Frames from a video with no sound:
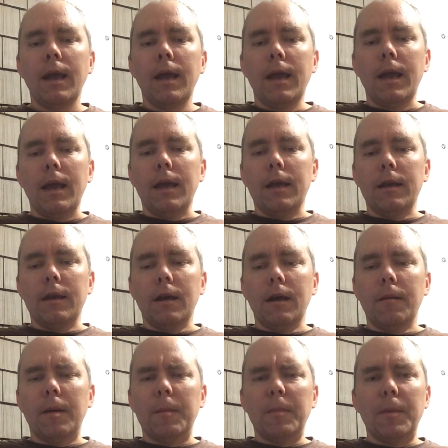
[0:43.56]
And
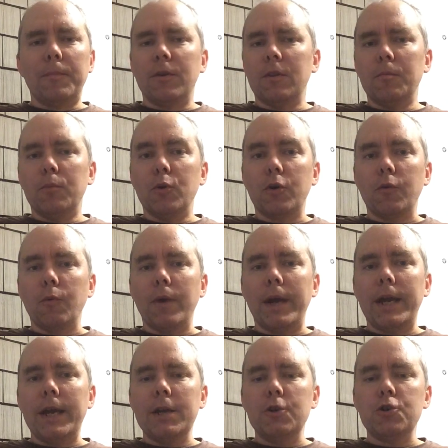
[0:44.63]
I'm up to the book
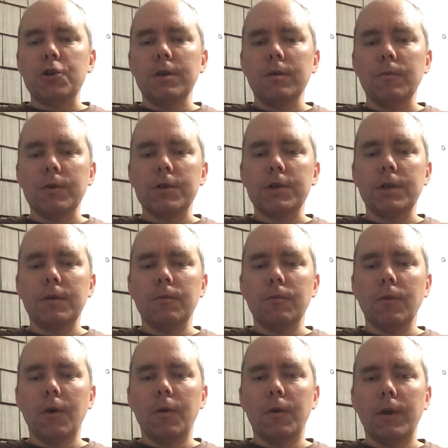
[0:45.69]
Rage, which he
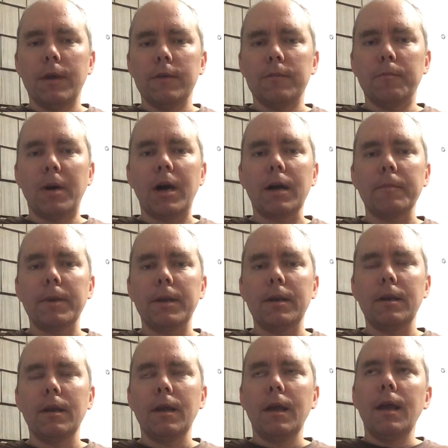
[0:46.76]
wrote as
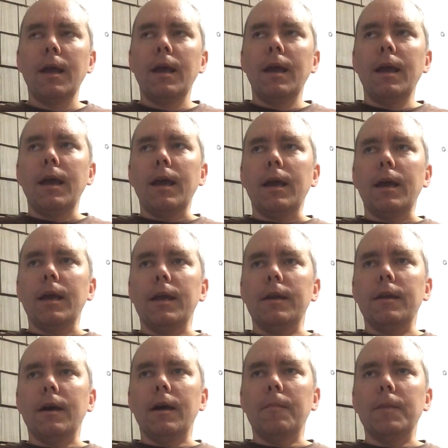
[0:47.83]
Bachman.
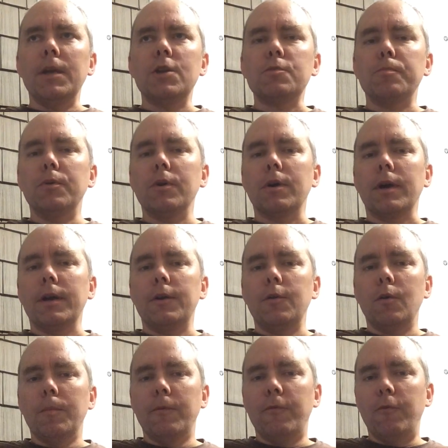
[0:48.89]
And each book I do
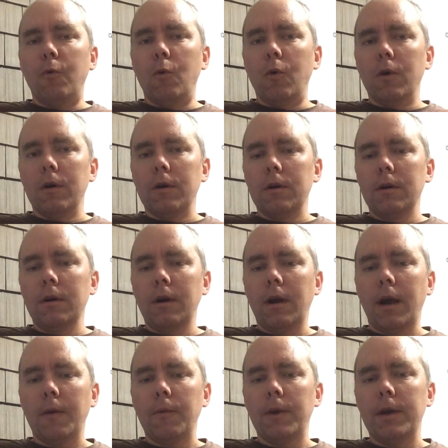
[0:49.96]
a before
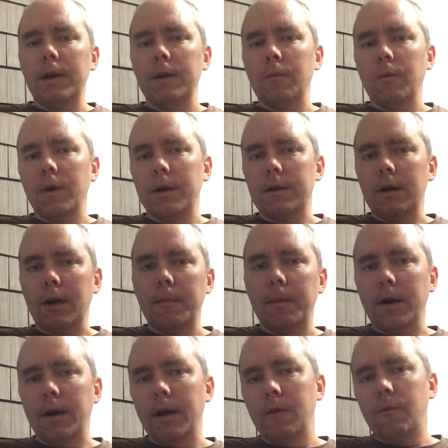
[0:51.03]
I read it, where I talk
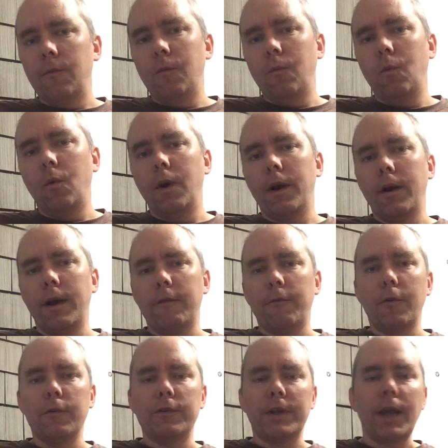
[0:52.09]
about kind of where I
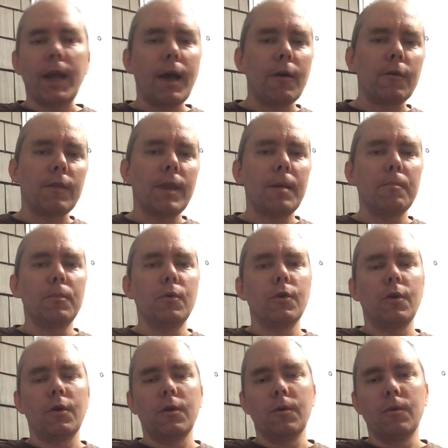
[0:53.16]
first encountered that
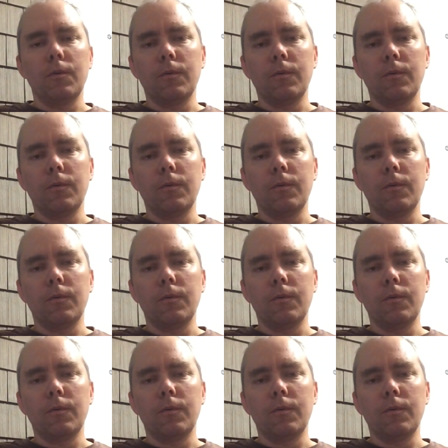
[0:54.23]
book or